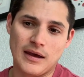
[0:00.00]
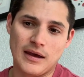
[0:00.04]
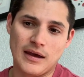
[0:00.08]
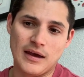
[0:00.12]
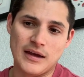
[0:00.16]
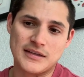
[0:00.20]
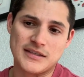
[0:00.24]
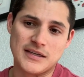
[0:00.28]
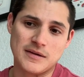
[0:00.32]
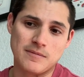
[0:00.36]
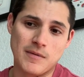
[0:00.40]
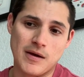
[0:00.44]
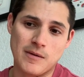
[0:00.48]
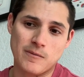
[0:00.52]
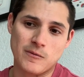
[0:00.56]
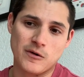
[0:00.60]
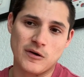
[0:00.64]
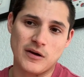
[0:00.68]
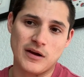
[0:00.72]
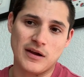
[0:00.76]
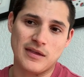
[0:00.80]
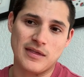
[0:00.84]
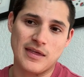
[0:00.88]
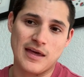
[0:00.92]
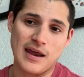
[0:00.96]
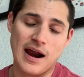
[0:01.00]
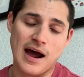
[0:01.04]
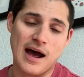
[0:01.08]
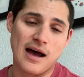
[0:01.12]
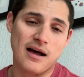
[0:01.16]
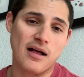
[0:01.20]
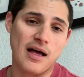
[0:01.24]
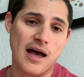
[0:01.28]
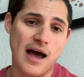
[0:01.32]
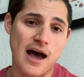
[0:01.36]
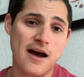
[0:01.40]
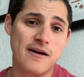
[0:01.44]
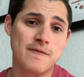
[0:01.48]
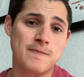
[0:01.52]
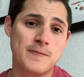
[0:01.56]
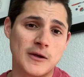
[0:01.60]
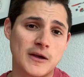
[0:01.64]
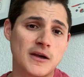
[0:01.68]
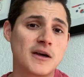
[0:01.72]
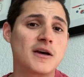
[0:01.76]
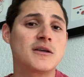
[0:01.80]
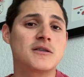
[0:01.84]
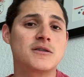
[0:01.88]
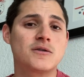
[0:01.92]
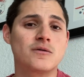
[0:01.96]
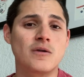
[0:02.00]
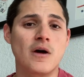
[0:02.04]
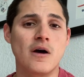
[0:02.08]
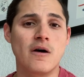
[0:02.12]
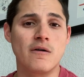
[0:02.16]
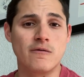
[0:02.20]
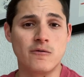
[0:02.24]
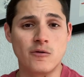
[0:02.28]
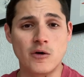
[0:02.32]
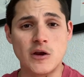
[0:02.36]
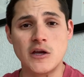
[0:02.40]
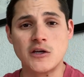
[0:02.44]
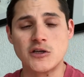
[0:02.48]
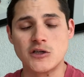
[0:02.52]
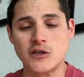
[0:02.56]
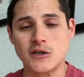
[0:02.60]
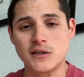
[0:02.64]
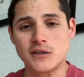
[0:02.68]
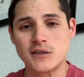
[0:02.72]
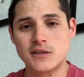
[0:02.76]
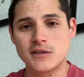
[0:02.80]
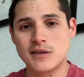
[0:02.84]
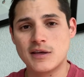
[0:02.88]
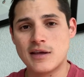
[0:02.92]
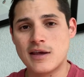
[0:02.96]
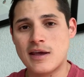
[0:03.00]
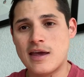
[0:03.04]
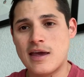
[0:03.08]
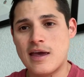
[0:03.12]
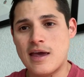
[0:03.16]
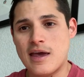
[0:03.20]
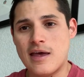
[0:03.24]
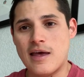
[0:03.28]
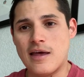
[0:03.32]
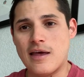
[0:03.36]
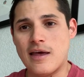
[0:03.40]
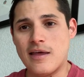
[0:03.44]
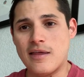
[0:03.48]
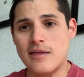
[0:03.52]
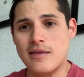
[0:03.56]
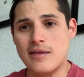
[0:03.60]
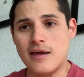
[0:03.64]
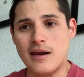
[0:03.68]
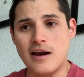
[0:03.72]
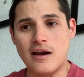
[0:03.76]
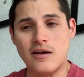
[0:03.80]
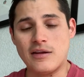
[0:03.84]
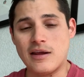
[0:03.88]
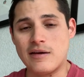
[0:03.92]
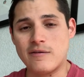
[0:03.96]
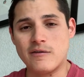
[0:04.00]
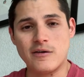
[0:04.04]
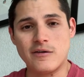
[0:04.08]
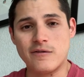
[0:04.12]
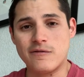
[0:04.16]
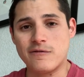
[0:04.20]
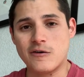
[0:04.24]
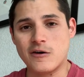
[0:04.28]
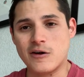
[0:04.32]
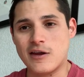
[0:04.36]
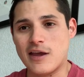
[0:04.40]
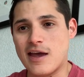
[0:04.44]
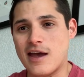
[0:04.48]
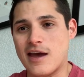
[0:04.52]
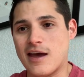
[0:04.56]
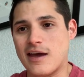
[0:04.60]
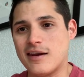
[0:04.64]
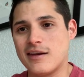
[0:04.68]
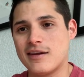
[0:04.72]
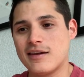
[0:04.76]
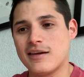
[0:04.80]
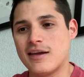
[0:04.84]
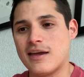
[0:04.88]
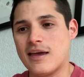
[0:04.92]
It's a memory that I'll have because of Regis, and that I'll never forget.